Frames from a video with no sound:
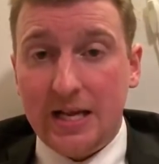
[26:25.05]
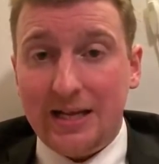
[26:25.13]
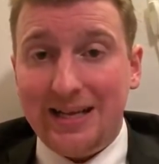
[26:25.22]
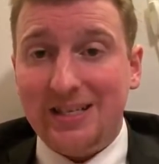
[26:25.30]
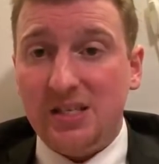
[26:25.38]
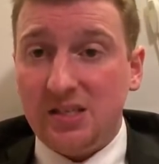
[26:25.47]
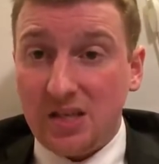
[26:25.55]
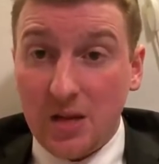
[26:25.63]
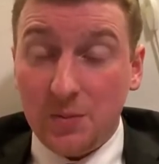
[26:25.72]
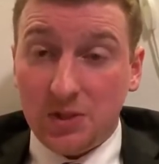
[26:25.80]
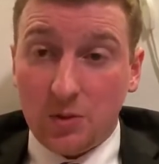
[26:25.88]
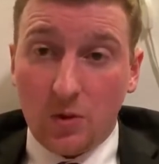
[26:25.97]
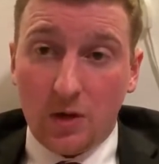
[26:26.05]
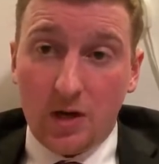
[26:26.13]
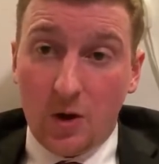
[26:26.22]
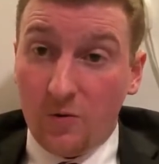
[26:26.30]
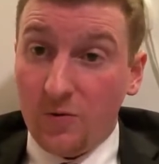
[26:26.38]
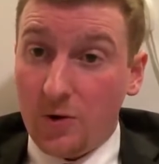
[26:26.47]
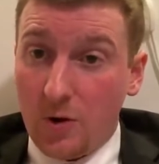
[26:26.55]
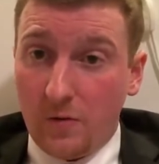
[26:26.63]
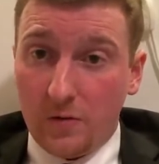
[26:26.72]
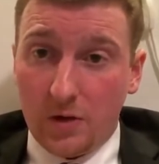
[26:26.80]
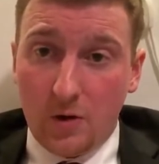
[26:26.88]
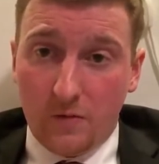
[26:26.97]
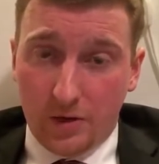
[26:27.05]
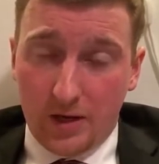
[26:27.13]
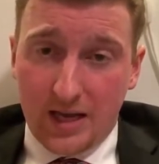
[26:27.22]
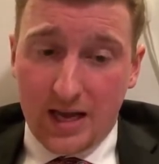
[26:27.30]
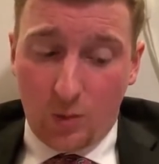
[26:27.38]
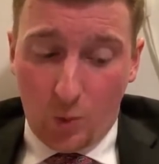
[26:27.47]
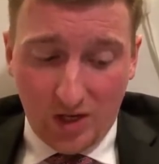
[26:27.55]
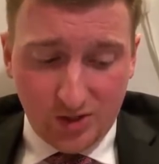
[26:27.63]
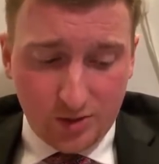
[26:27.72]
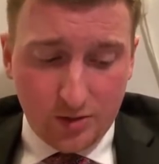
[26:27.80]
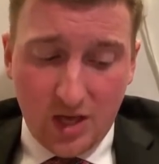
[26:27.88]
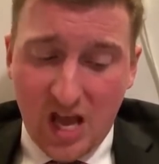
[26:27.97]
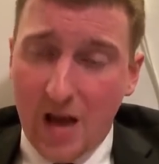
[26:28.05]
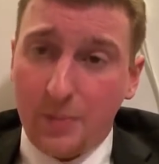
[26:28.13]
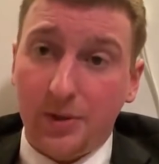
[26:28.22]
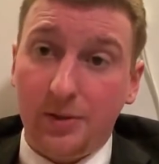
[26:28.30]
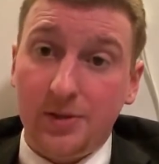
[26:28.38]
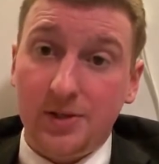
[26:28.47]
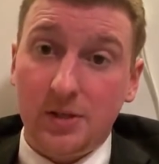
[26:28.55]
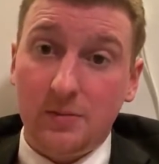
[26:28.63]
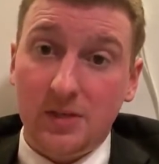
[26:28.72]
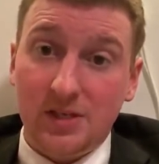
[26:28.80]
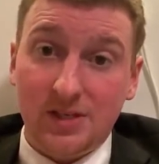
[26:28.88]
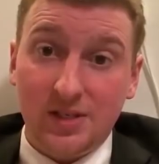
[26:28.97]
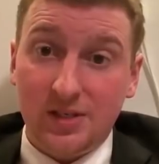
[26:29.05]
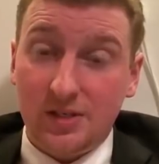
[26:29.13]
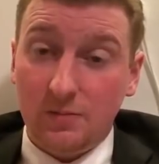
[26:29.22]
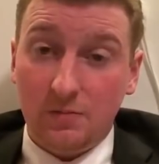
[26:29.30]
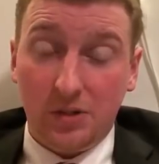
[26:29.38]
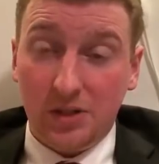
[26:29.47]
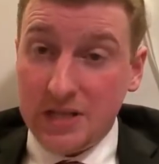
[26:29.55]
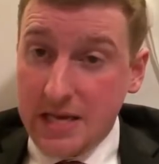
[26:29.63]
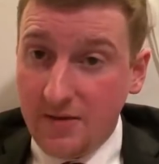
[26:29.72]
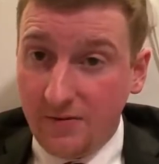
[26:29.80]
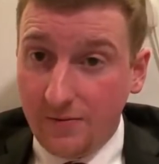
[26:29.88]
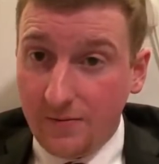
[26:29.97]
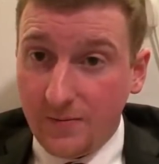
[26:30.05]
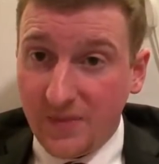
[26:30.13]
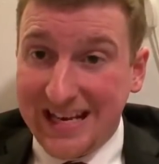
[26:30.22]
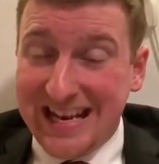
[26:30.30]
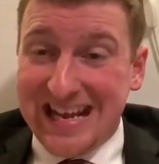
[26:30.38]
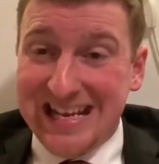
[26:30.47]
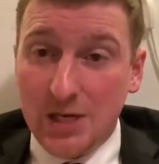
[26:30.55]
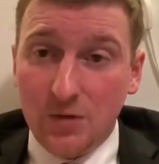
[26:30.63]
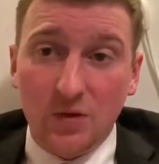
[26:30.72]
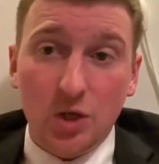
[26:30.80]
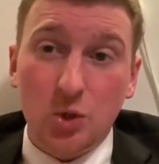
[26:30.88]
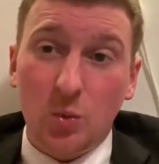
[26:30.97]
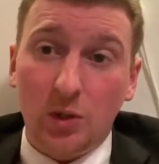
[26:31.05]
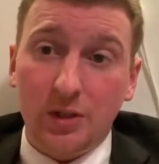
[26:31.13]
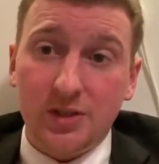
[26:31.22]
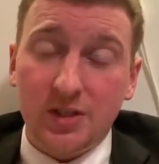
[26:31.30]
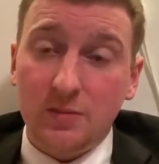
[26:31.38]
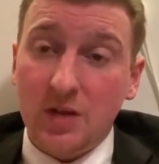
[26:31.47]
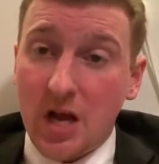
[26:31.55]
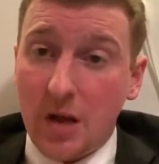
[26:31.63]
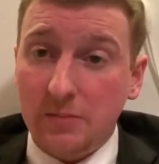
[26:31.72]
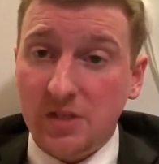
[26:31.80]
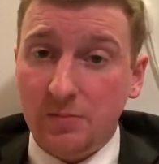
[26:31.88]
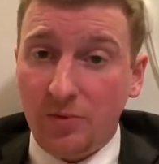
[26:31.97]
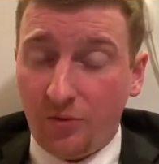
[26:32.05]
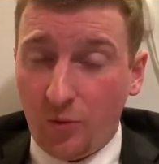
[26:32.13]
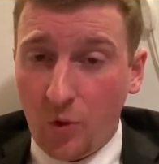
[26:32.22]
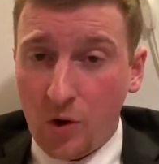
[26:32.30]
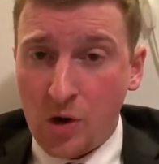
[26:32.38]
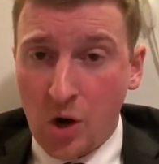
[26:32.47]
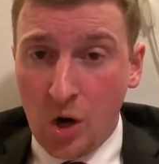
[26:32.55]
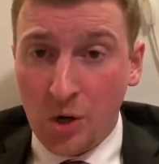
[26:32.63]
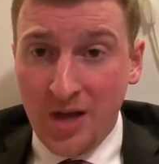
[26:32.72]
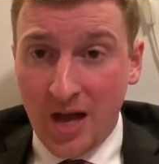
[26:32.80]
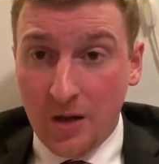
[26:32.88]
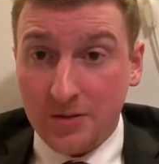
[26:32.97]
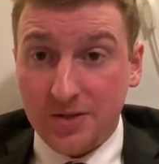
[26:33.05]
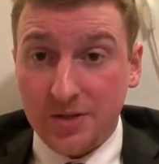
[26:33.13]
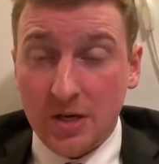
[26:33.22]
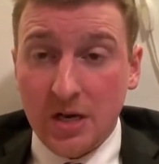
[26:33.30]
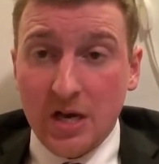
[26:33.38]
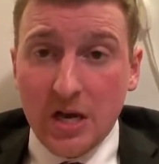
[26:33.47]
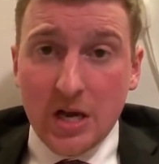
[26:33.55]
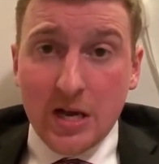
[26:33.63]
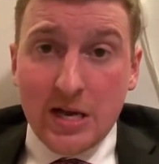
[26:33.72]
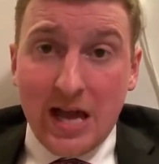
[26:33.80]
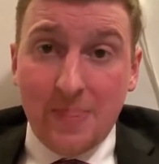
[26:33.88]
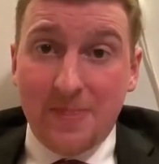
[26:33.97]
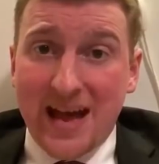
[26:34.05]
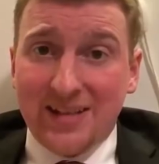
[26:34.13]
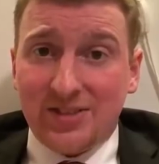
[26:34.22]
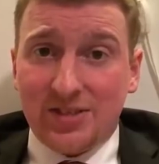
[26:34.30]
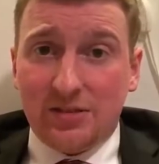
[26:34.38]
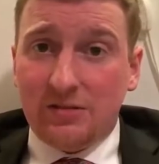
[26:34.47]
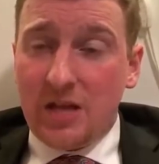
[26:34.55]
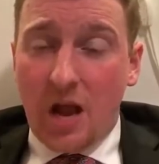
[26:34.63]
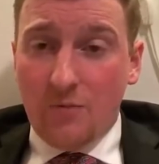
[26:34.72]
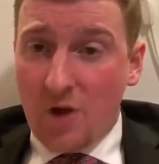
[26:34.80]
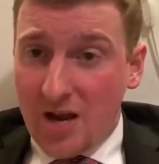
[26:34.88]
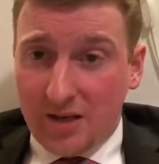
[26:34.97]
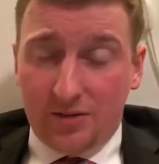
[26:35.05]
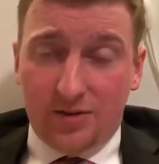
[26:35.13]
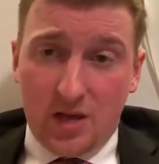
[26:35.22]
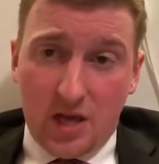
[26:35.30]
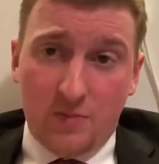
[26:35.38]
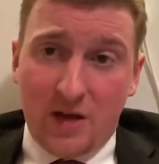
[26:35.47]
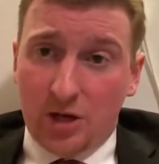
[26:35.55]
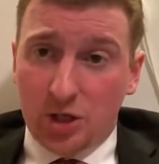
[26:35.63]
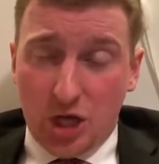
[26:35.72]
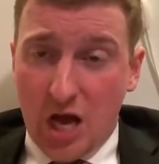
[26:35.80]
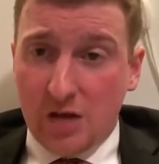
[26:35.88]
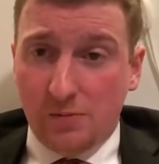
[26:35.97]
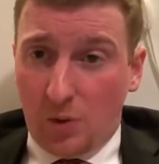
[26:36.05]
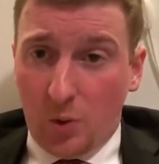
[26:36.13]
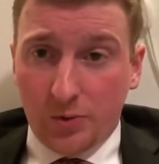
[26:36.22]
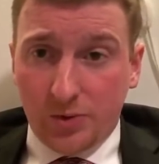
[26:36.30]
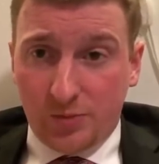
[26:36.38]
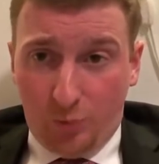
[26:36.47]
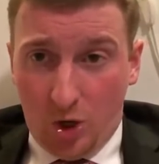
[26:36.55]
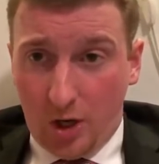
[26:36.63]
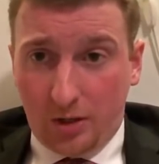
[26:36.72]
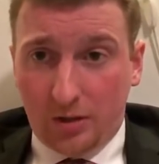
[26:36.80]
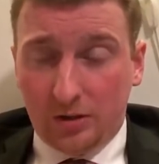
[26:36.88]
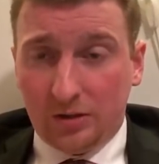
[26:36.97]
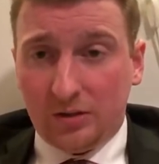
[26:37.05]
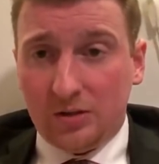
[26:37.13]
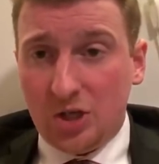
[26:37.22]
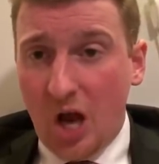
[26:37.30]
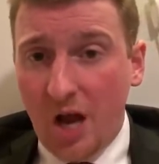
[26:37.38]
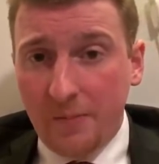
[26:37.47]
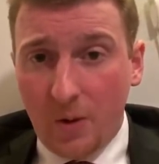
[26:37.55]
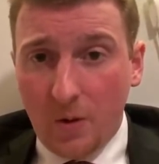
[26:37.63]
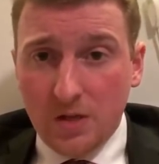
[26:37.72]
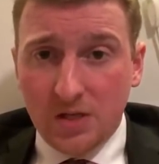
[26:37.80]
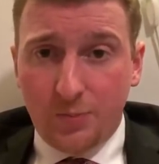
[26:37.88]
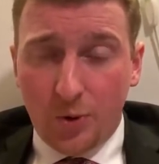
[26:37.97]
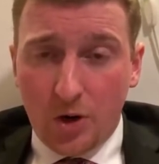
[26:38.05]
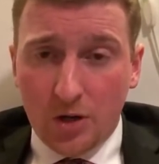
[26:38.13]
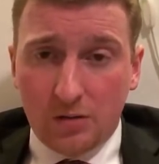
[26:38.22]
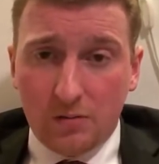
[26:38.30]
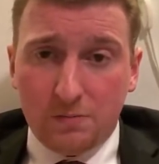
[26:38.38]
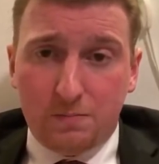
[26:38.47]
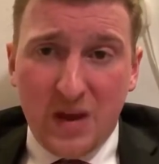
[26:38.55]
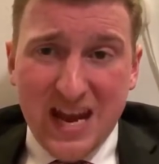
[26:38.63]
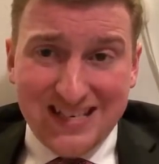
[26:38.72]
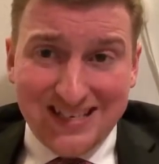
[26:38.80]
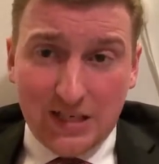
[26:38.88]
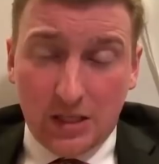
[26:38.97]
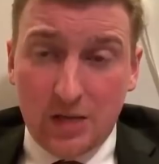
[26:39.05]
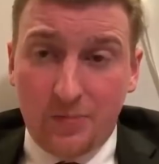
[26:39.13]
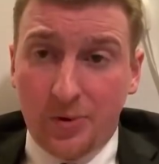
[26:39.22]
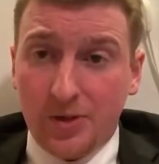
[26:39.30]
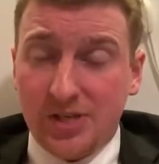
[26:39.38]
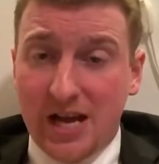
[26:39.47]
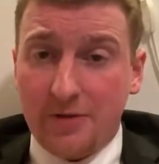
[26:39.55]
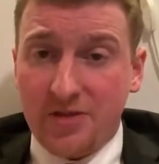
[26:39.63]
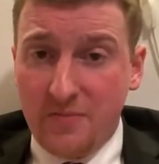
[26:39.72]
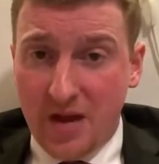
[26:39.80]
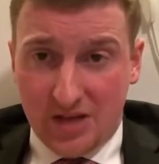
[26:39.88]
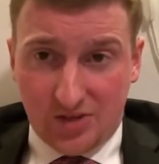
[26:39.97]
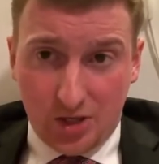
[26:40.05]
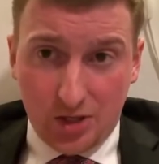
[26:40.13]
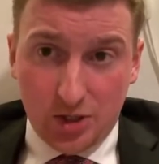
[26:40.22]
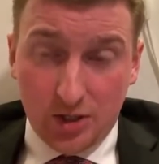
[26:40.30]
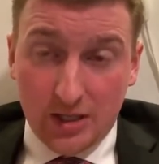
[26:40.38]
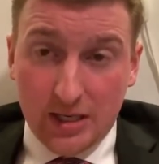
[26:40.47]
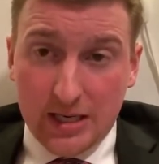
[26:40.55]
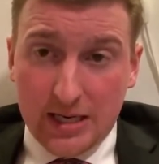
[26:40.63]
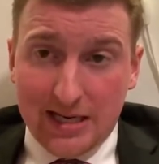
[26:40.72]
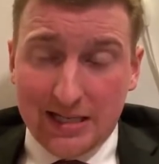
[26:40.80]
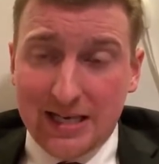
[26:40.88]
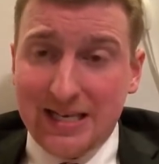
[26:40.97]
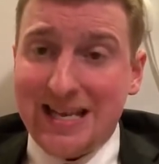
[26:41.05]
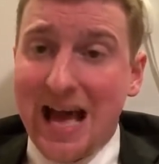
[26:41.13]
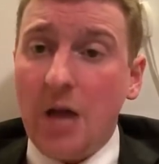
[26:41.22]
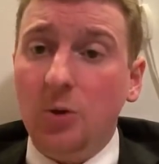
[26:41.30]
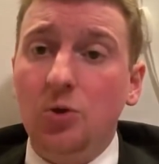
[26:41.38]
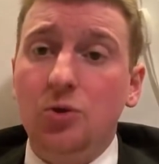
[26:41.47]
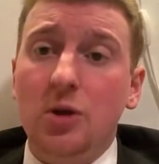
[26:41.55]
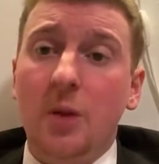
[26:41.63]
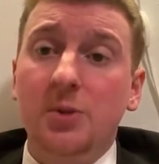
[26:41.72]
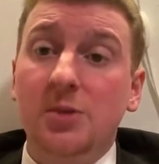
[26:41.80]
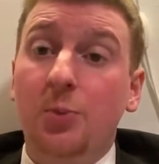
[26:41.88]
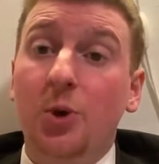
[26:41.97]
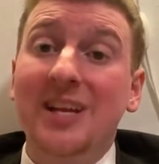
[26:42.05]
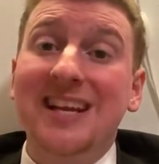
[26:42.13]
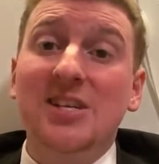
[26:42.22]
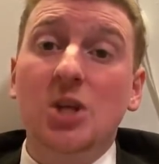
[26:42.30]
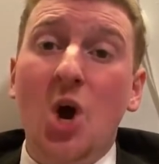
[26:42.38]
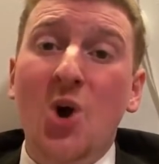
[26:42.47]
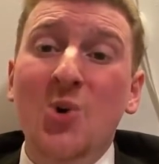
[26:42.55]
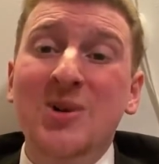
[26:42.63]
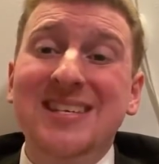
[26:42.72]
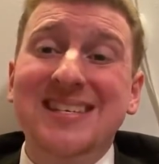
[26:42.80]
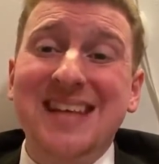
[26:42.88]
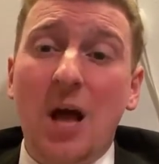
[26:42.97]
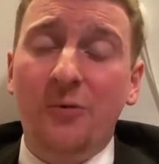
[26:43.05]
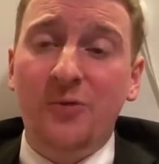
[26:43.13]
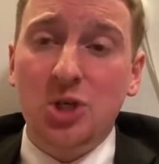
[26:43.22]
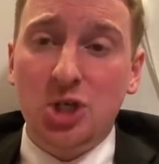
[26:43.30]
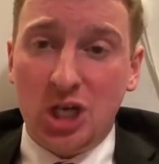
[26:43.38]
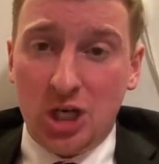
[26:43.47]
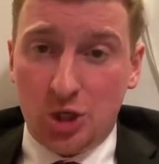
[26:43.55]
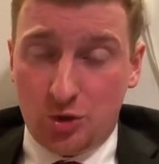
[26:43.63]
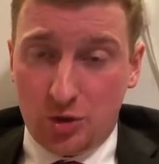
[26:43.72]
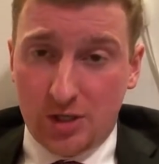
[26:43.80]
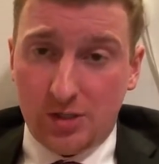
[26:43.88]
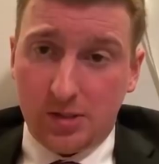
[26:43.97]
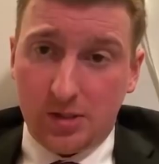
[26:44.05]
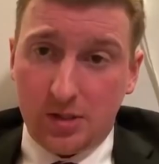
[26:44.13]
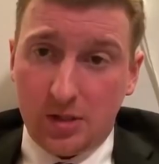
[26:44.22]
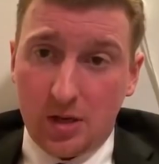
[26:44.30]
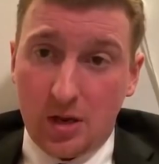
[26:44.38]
It's the same story over and over and over again. Western capitalism is this belief that individualism comes before all else. And that's the ironic thing about John Bolton's book. John Bolton's book basically puts out the message that Donald Trump is putting his own selfish interest